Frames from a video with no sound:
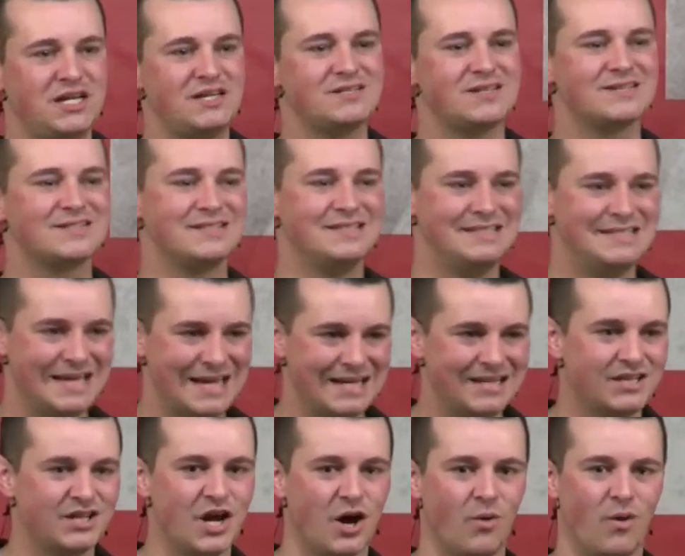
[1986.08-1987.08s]
Jesus
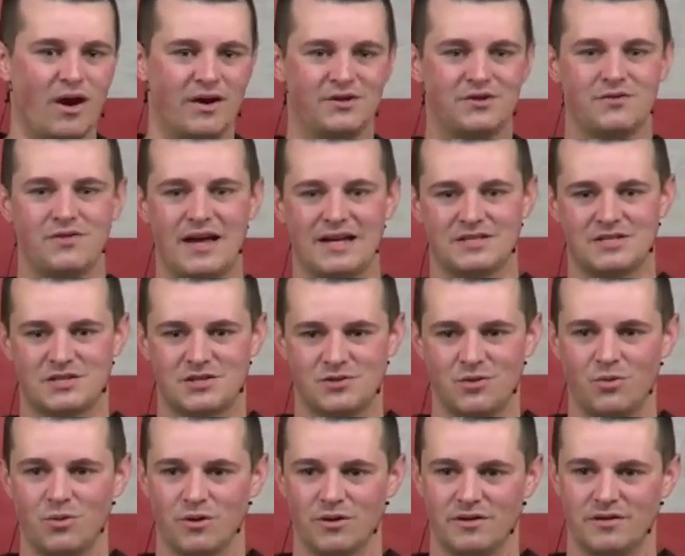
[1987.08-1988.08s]
did go under that
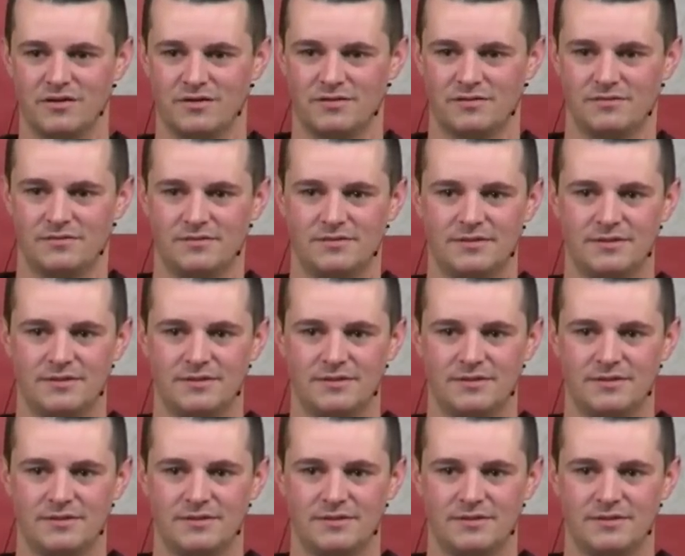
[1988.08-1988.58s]
sword.